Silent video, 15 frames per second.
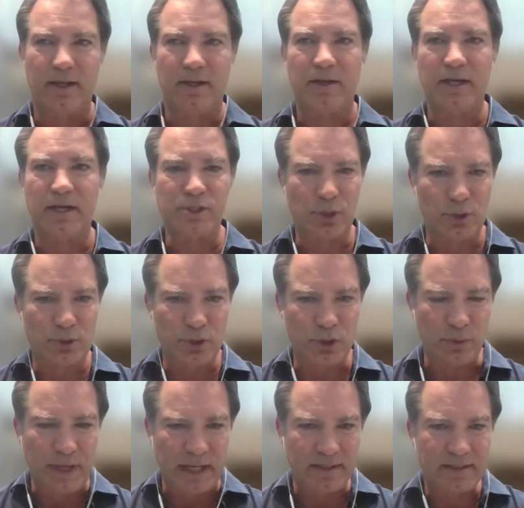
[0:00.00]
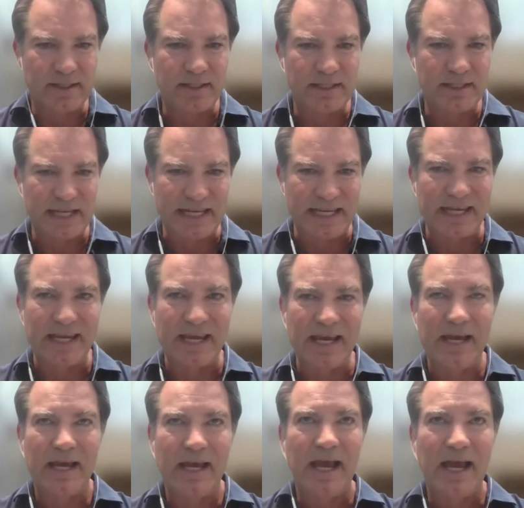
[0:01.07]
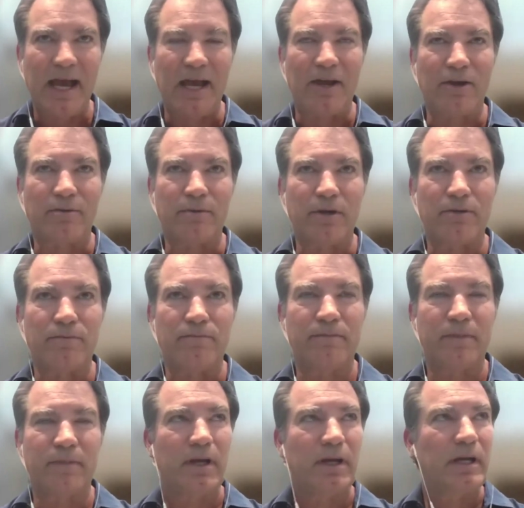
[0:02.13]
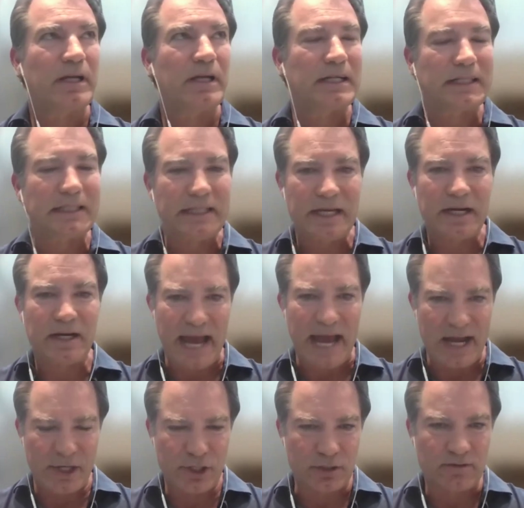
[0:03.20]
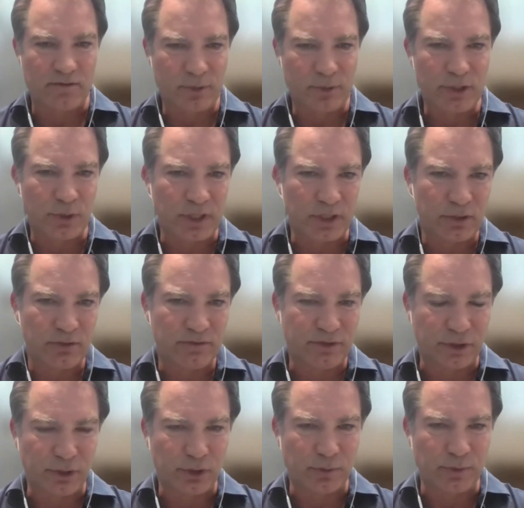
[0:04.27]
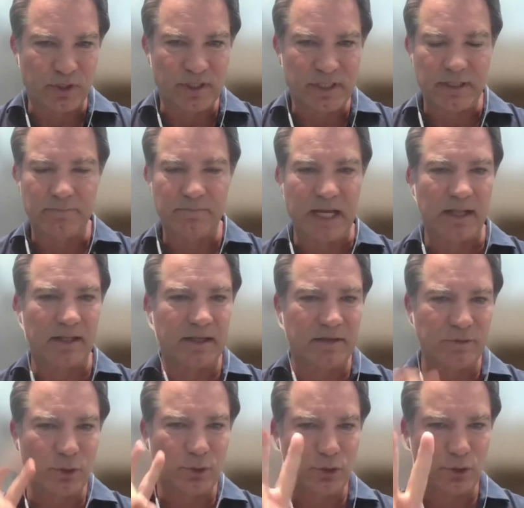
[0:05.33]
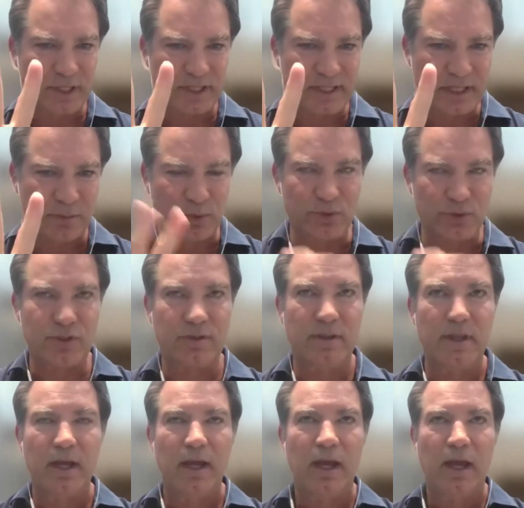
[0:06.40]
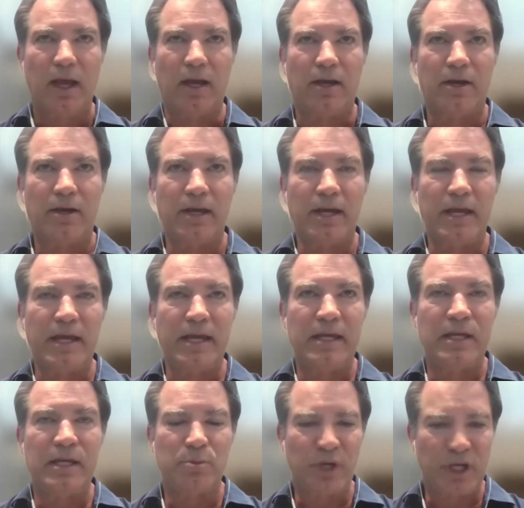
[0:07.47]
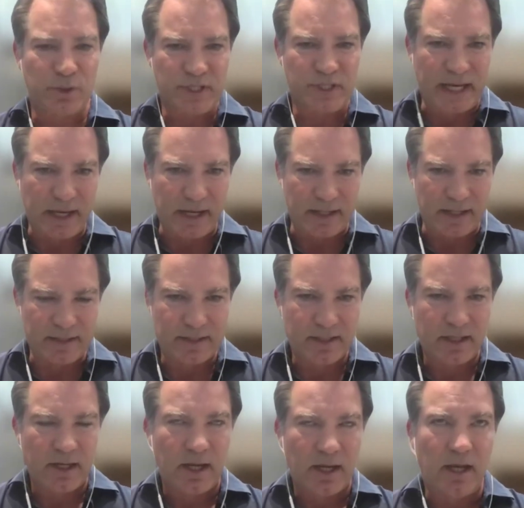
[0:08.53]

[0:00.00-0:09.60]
It's also about taking a clear action of what you can do for your community. I'll give you 2 examples. in Buenos Aires.